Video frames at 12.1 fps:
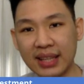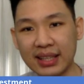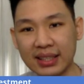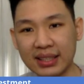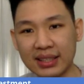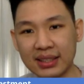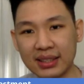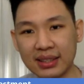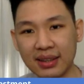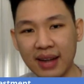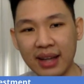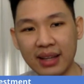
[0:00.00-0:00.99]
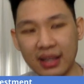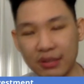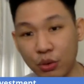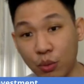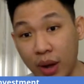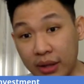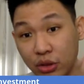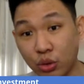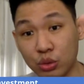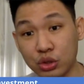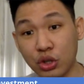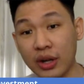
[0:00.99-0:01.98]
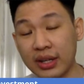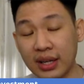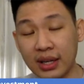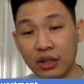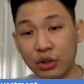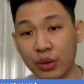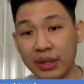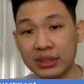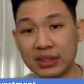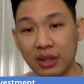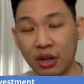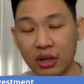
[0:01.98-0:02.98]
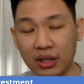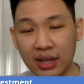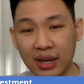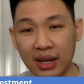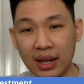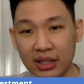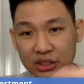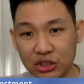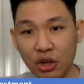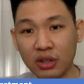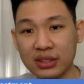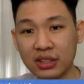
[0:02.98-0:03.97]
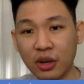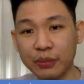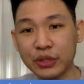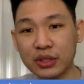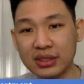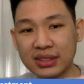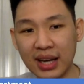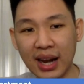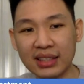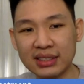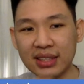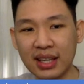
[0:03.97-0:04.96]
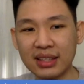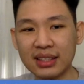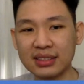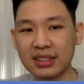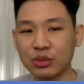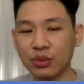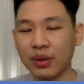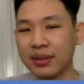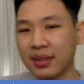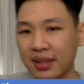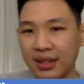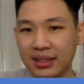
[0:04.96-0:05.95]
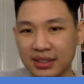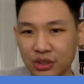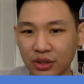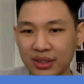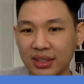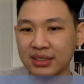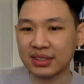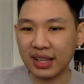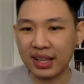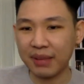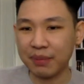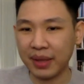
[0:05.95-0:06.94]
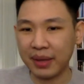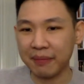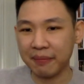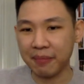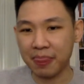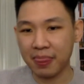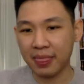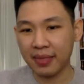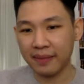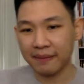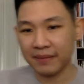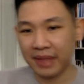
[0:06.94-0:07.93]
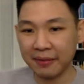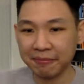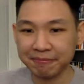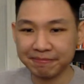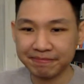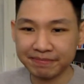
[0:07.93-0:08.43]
link. Right. If you want to join the US stocks and options class, then it's this one. It's on Thursday 8 p.m. Okay.